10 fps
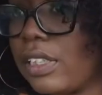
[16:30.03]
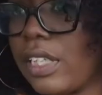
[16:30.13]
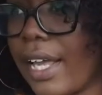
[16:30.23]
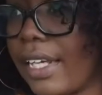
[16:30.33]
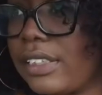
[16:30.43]

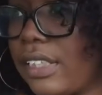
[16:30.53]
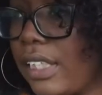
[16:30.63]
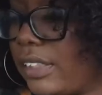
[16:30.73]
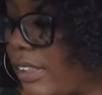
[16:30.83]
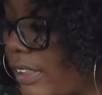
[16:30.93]
the exit
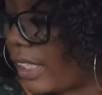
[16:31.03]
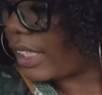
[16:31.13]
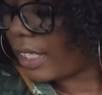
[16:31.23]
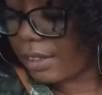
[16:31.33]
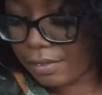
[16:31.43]
and
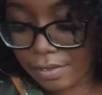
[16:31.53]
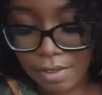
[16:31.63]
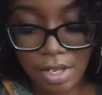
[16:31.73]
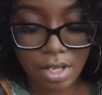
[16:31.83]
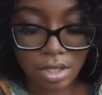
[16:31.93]
see if
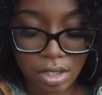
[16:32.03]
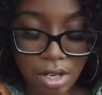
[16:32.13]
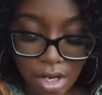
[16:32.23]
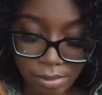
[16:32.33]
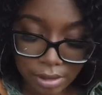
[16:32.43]
the
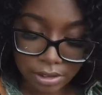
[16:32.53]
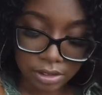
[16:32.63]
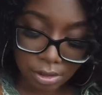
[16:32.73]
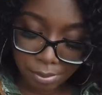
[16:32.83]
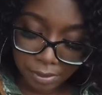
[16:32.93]
car wash is
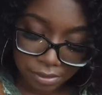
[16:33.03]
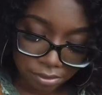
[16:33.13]
open.